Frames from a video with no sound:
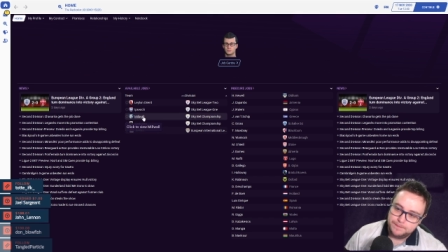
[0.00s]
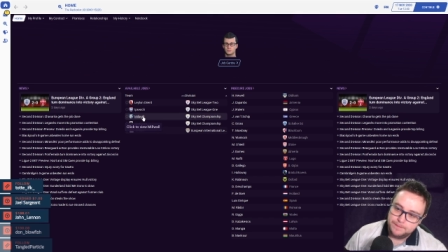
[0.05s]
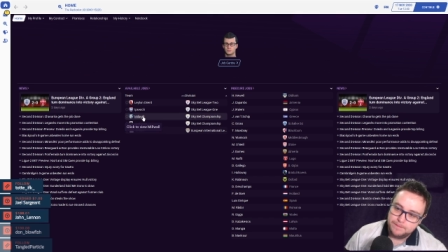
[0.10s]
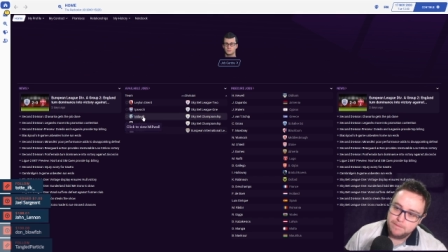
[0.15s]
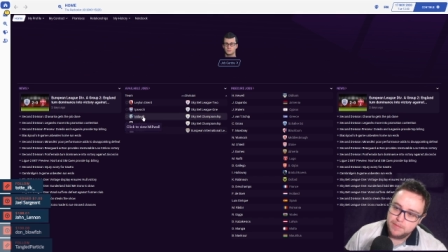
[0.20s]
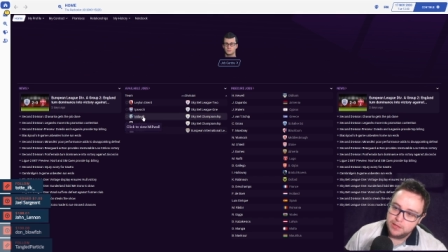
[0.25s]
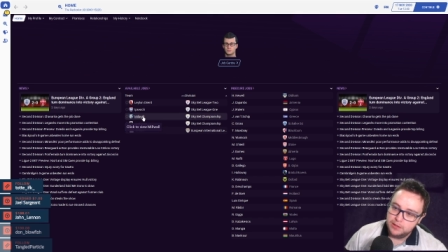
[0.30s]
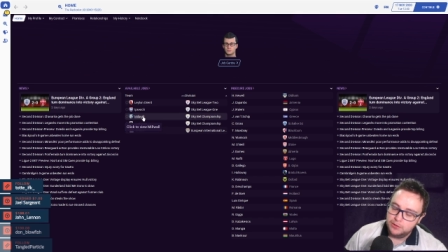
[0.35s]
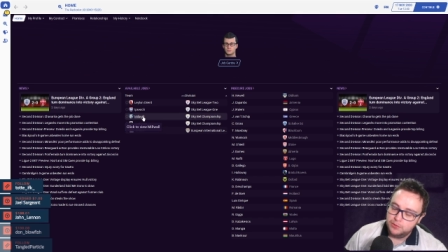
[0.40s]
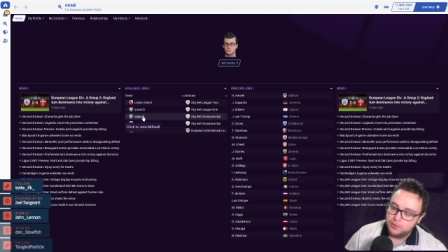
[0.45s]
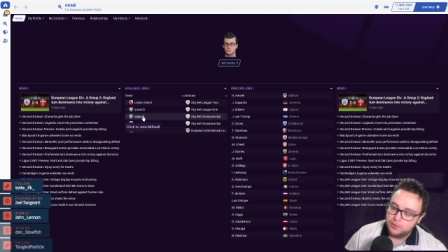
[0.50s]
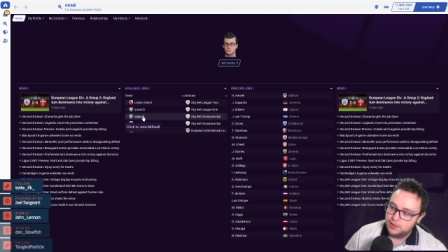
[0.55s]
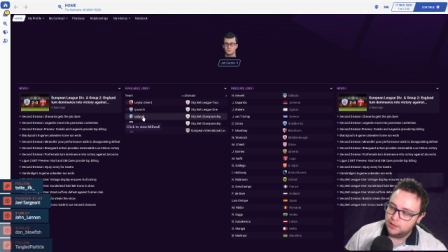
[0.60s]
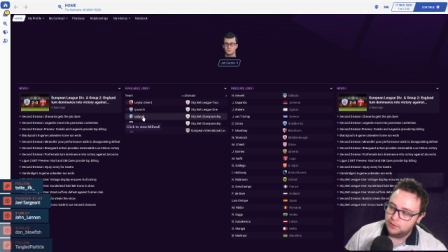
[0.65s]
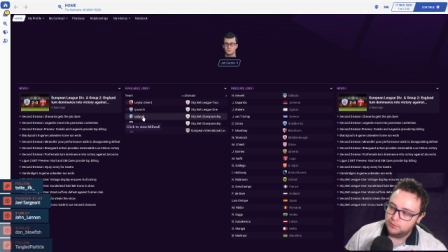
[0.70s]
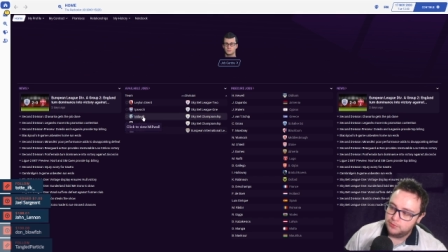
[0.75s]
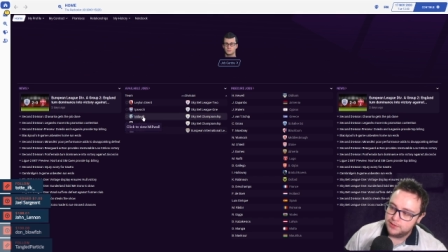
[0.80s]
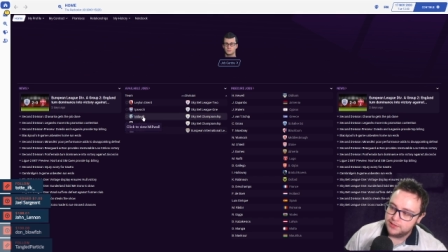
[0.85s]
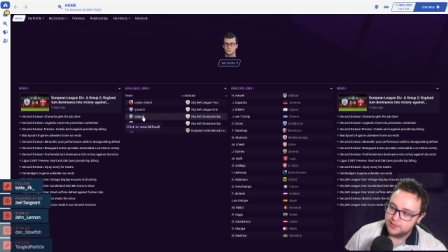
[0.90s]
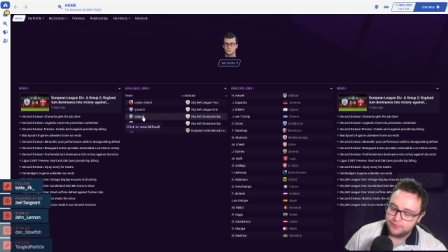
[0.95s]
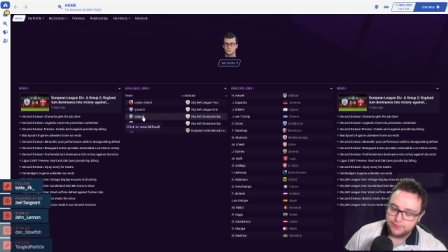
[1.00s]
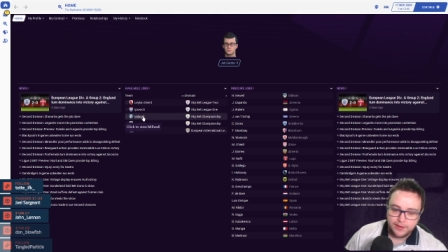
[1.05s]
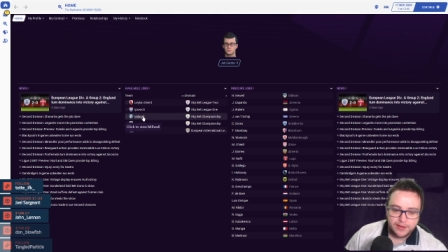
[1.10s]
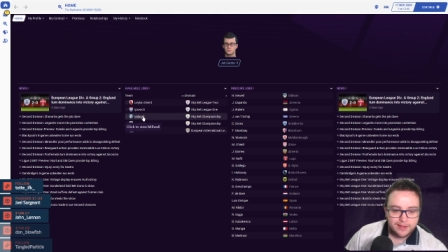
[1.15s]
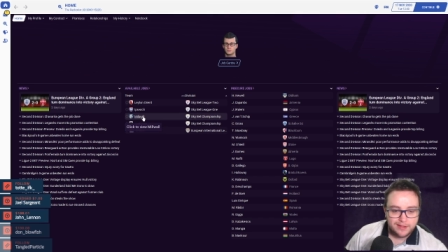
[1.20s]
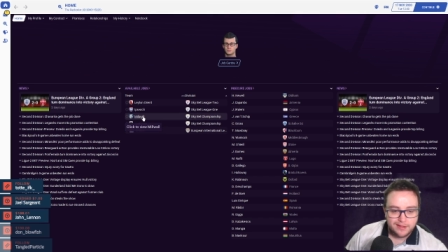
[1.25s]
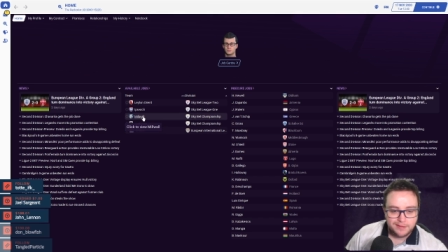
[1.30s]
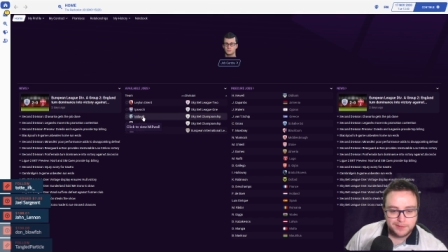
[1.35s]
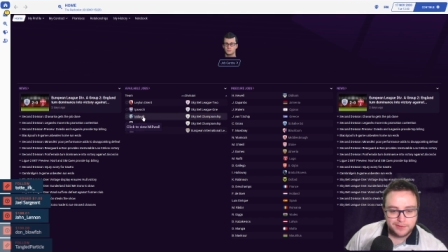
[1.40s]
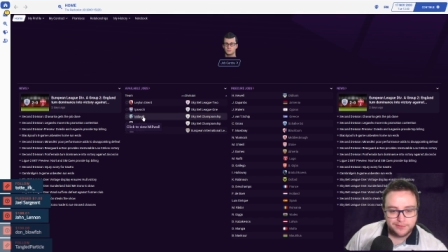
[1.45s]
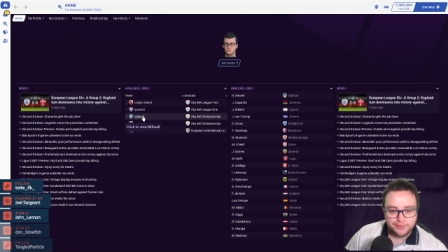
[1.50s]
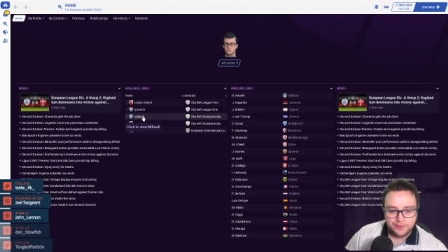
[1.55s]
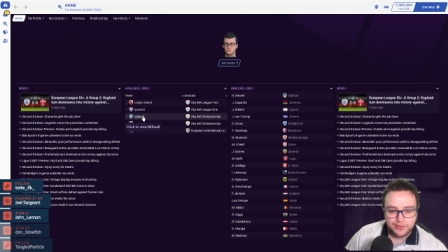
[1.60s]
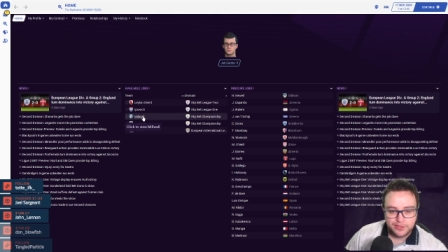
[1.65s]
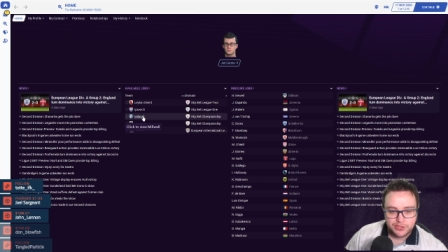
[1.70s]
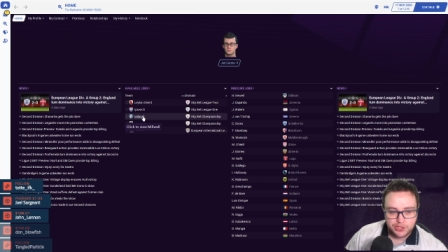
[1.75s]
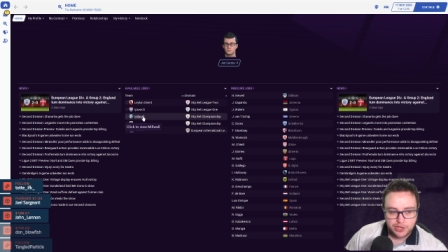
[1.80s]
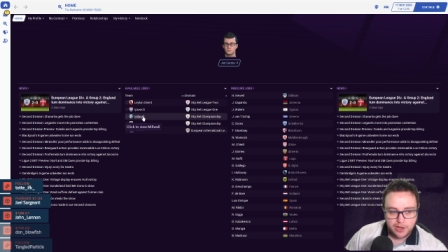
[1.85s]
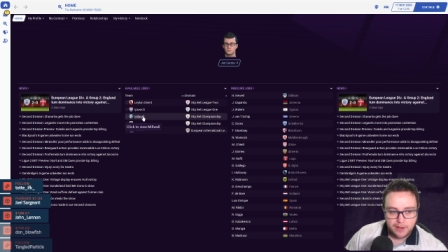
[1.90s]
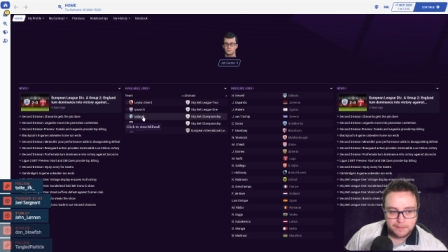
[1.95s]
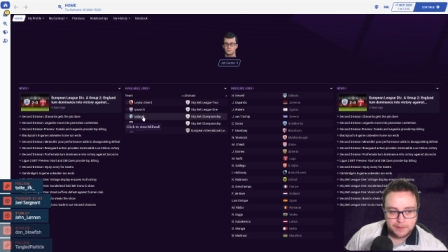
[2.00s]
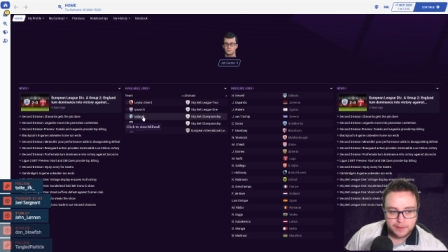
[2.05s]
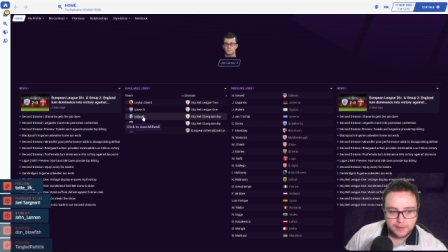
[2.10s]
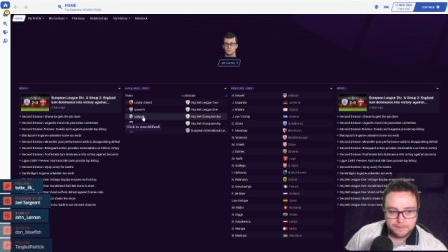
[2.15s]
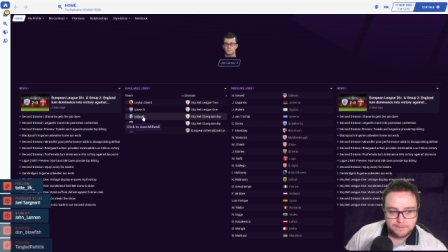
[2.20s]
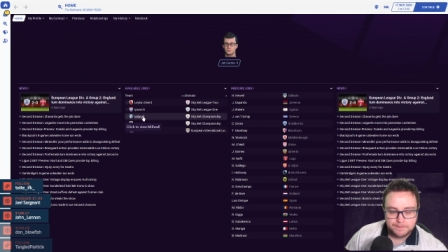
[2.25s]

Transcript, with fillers: Millwall was available for job.